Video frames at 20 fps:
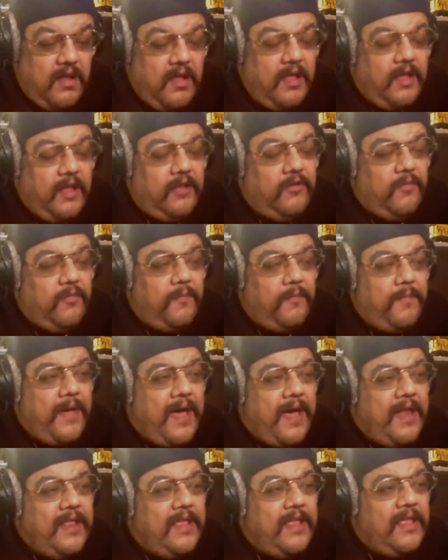Ain't
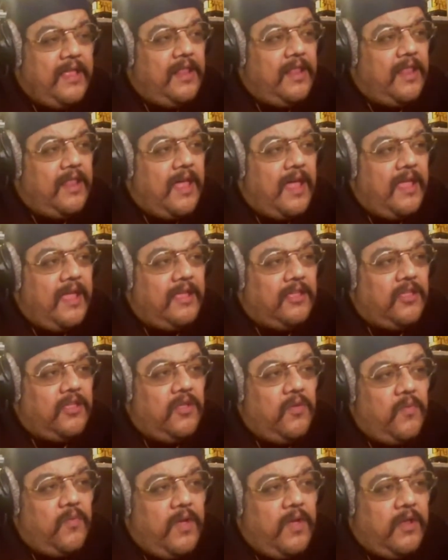nobody like
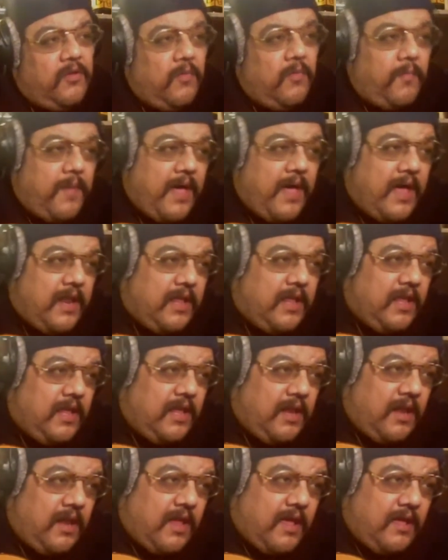you, ain't nobody
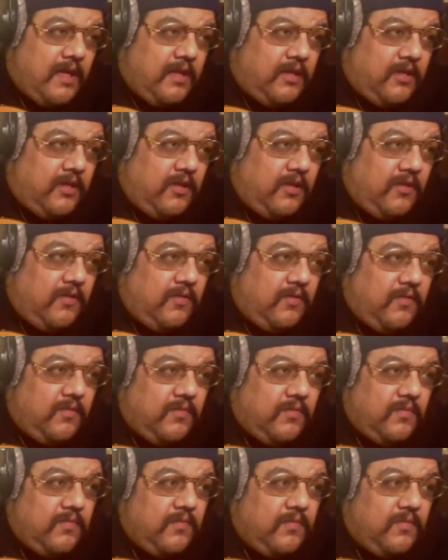like
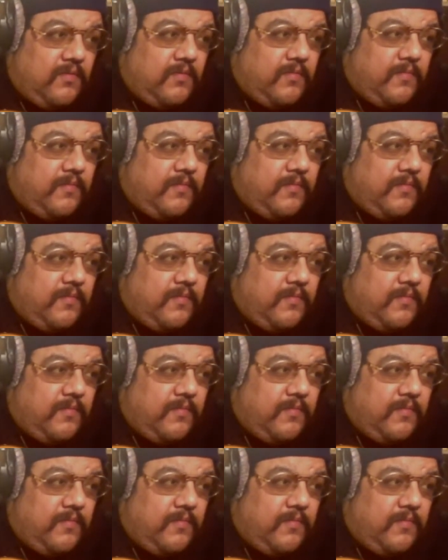you.